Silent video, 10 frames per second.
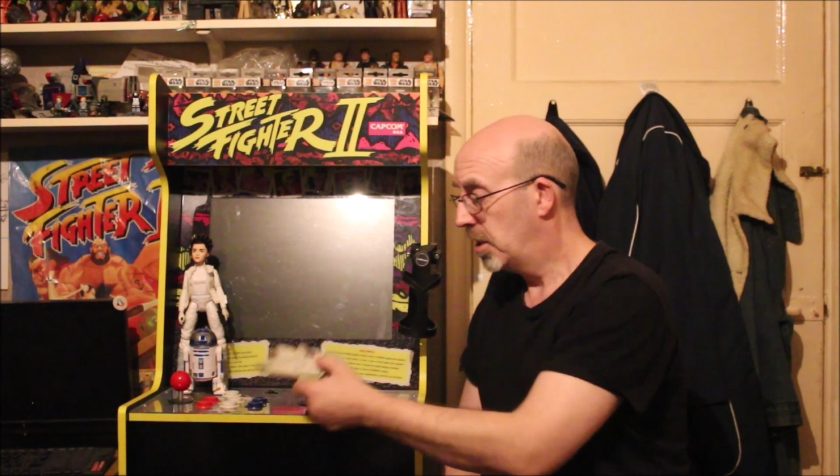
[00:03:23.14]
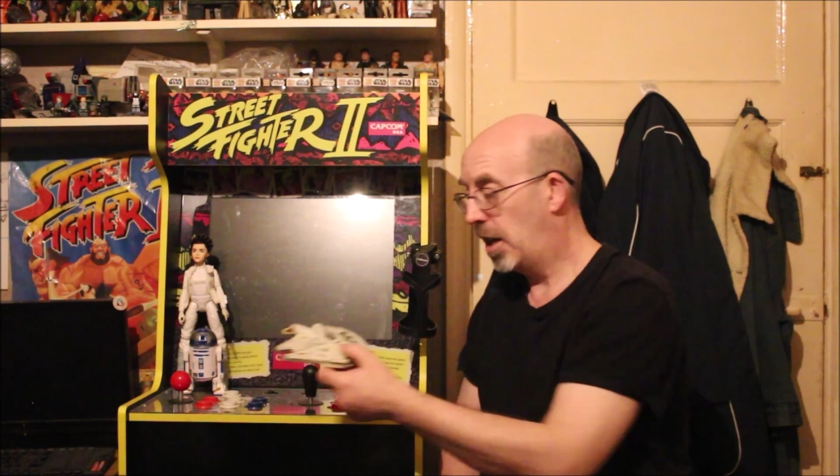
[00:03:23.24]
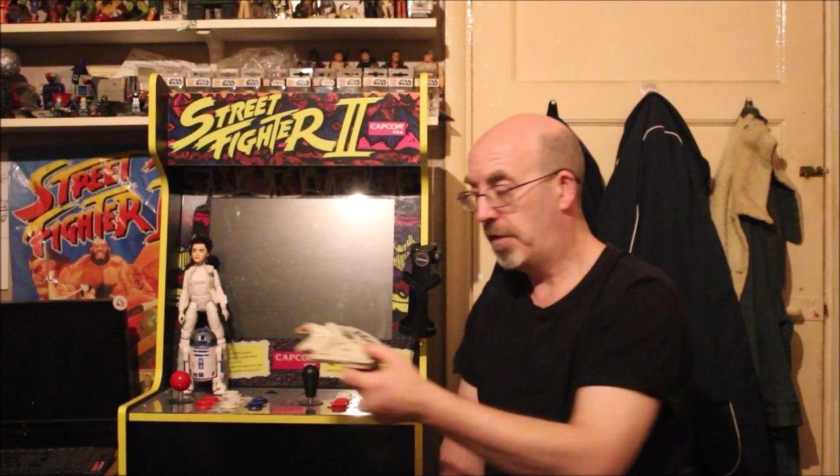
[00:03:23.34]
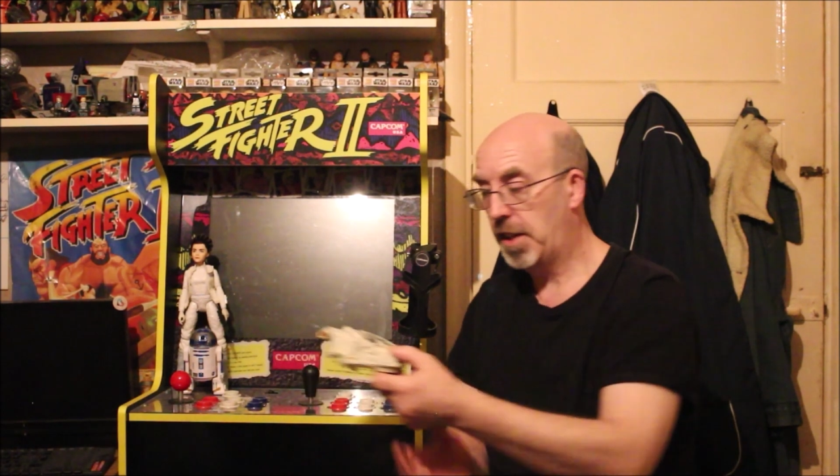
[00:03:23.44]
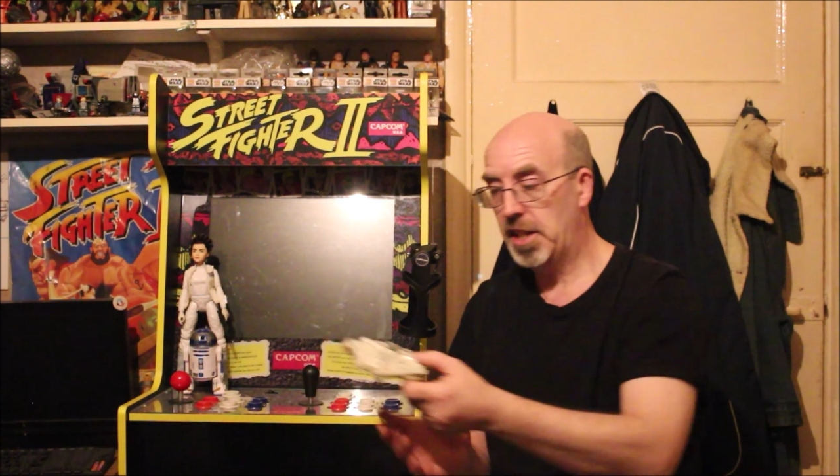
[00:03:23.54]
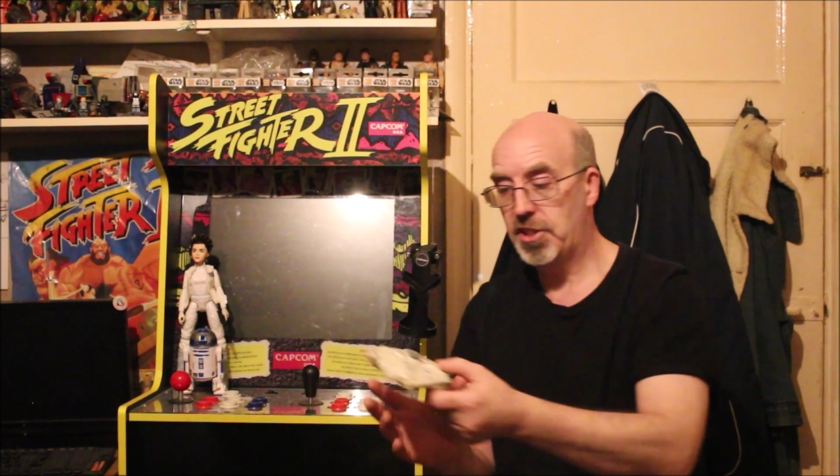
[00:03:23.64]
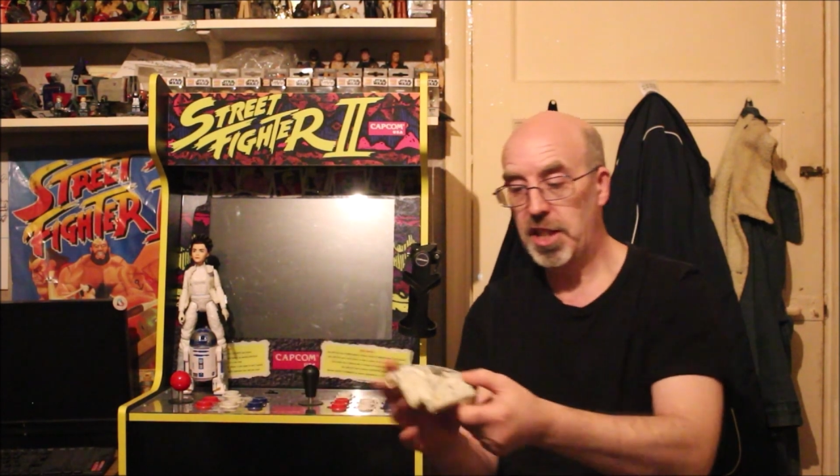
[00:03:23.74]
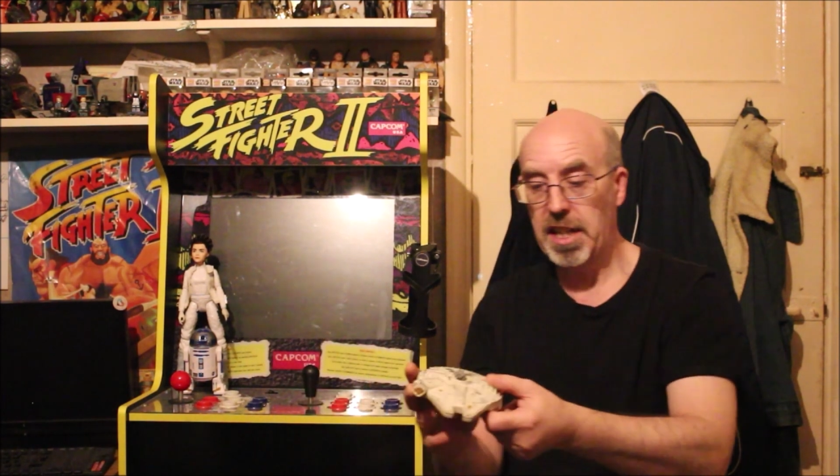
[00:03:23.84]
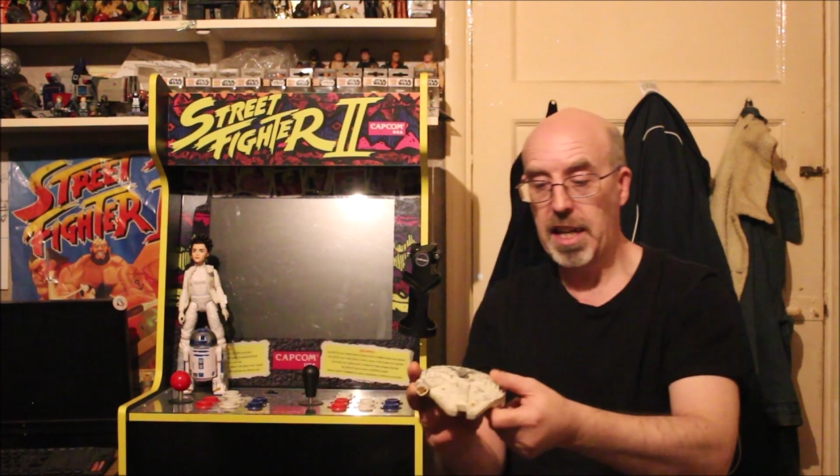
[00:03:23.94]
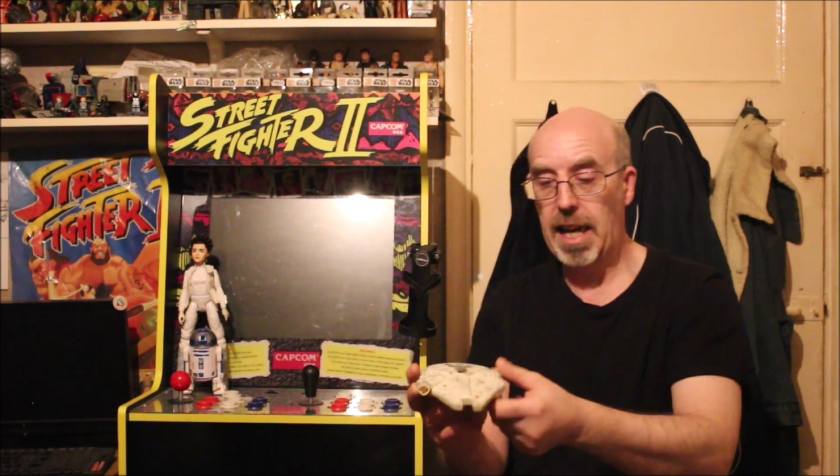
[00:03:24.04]
I think it's
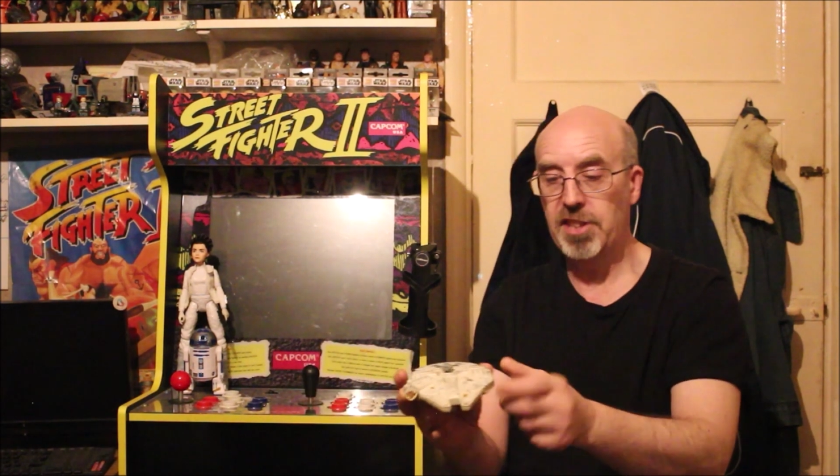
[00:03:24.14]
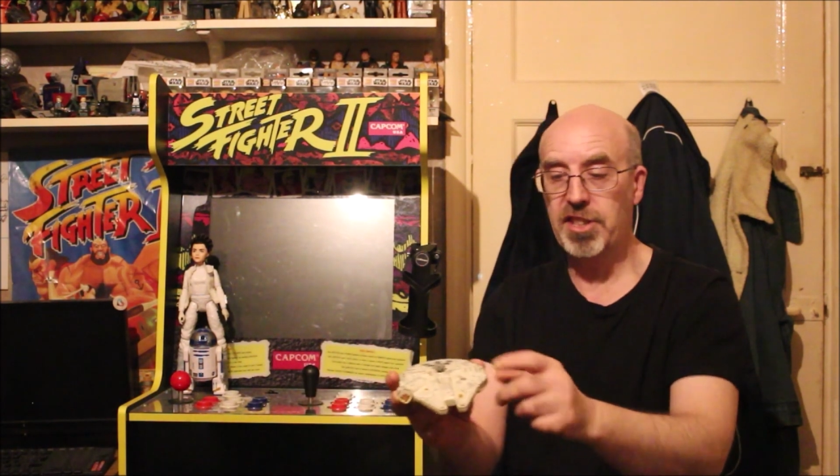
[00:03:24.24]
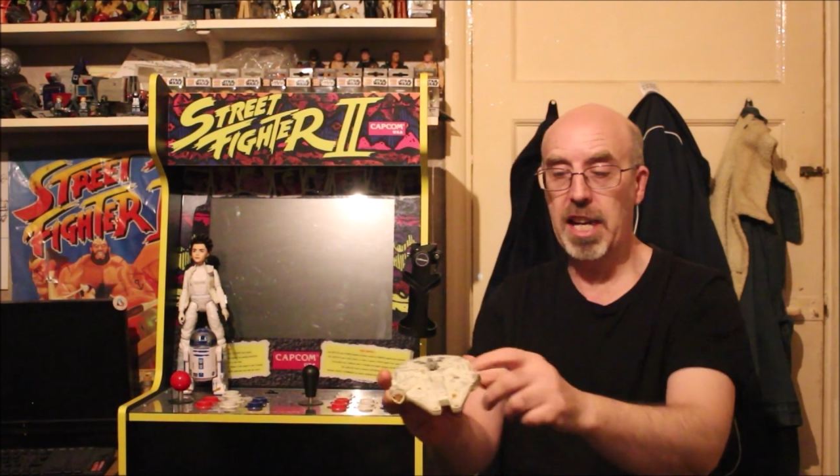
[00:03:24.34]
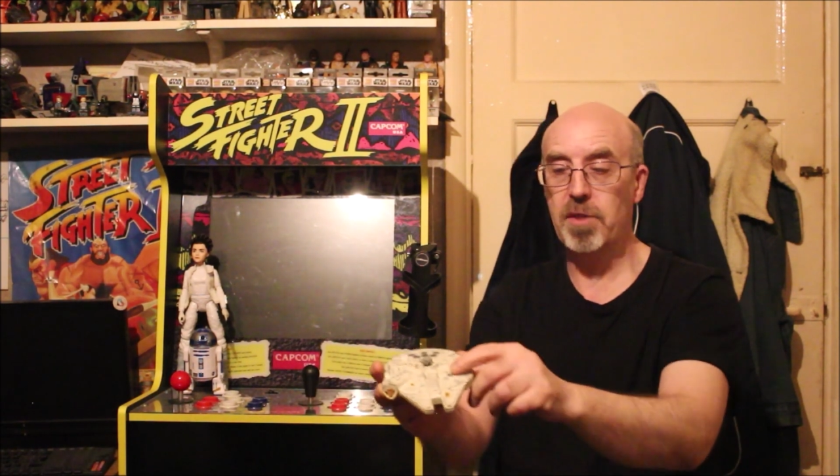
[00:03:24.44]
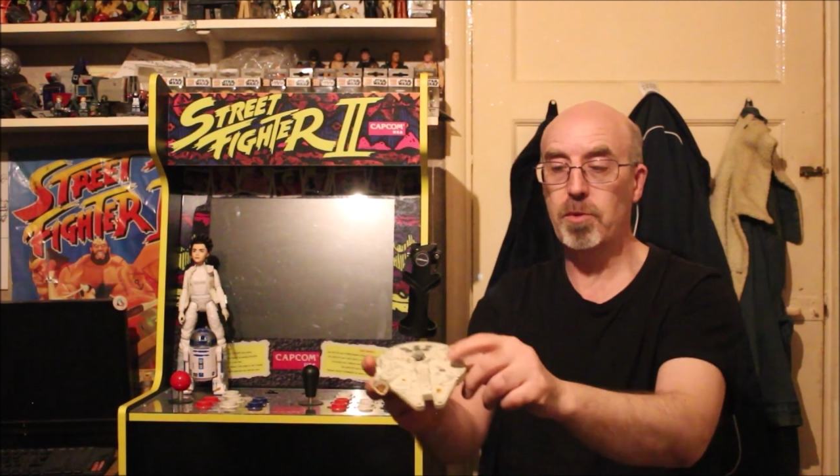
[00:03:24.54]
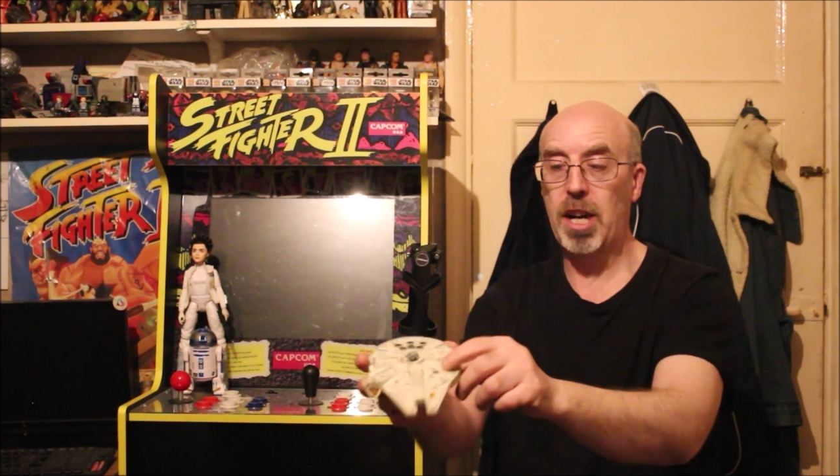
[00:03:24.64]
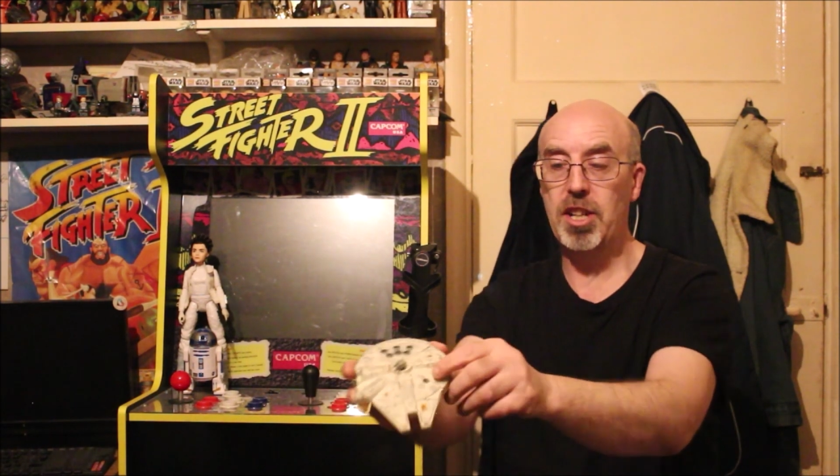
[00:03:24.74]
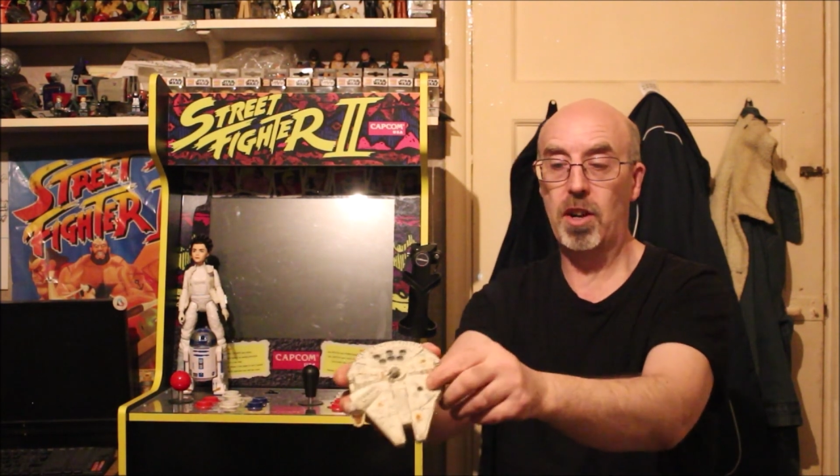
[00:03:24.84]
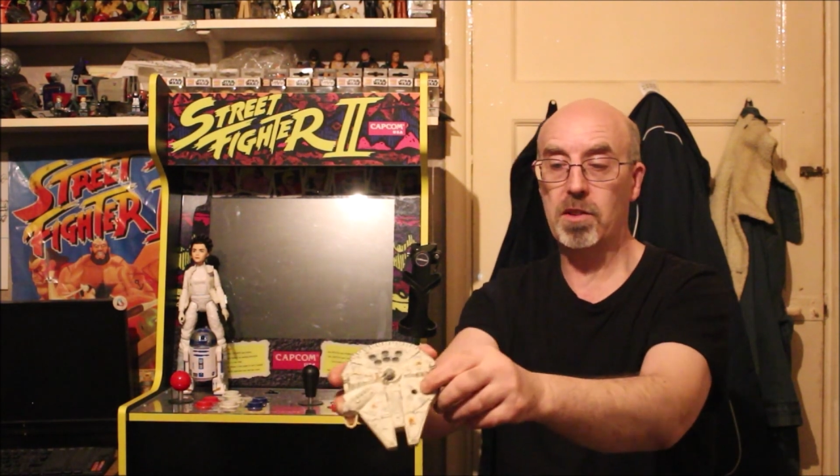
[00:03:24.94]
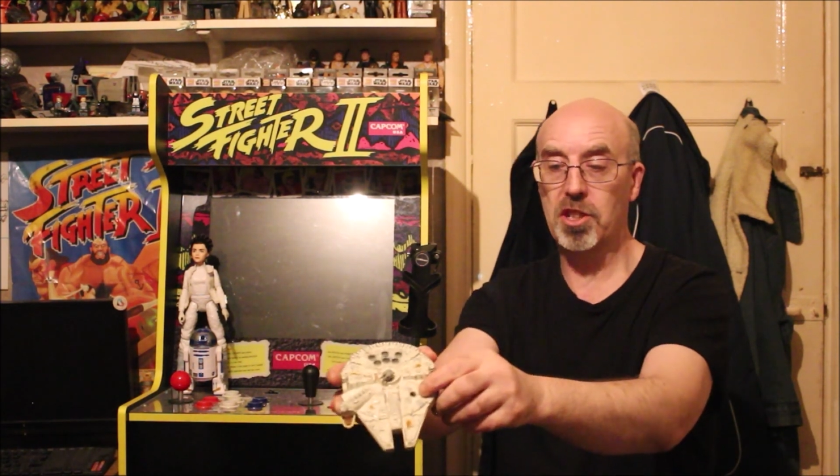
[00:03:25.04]
the antenna
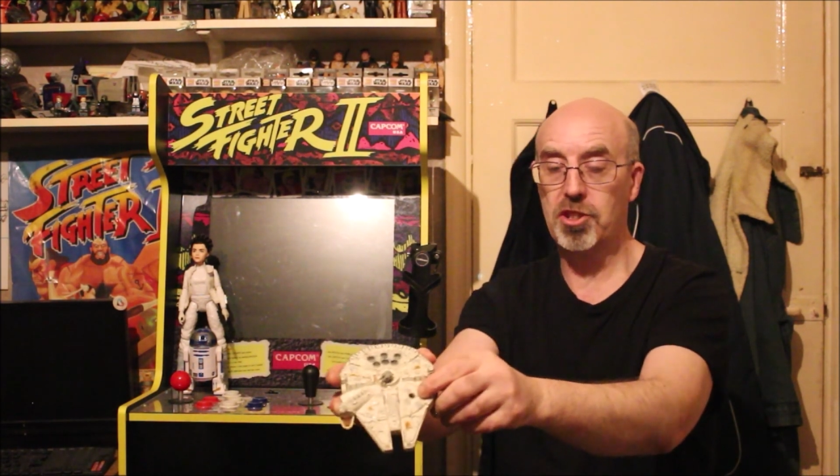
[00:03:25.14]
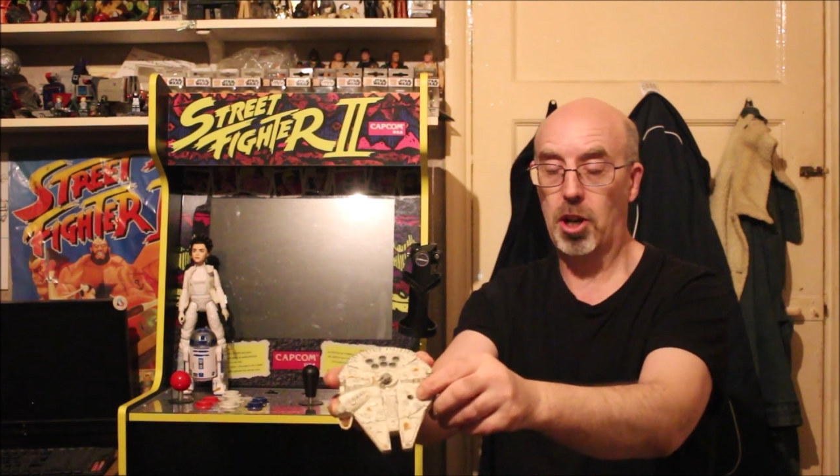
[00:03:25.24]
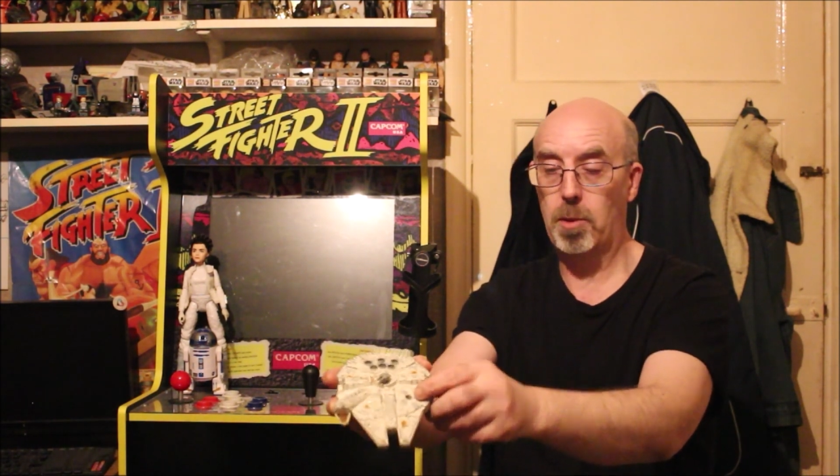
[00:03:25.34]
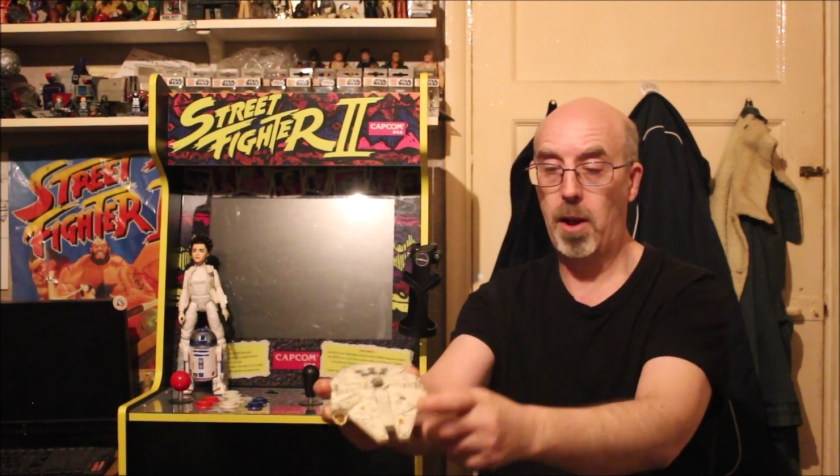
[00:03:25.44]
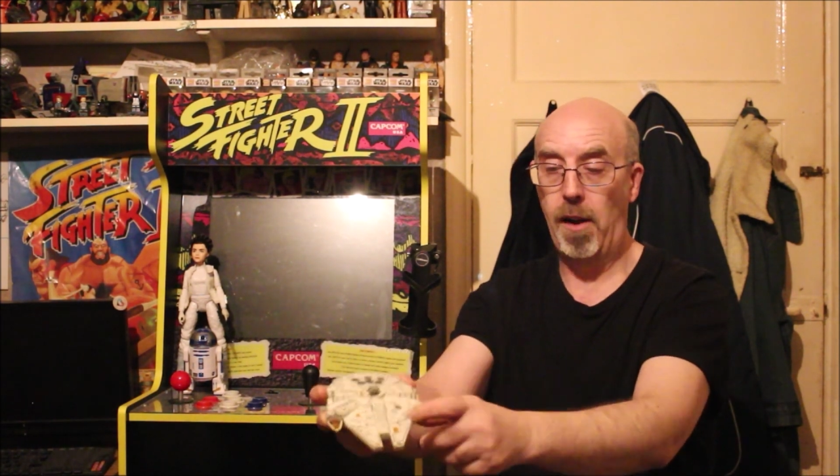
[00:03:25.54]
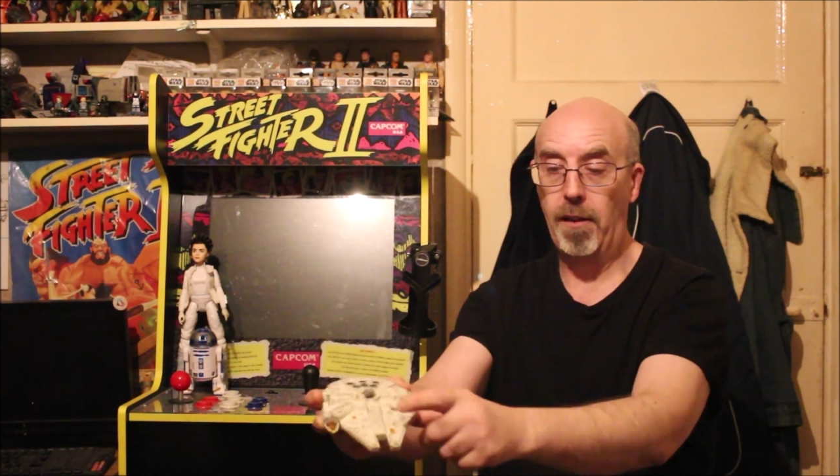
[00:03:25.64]
radar on the top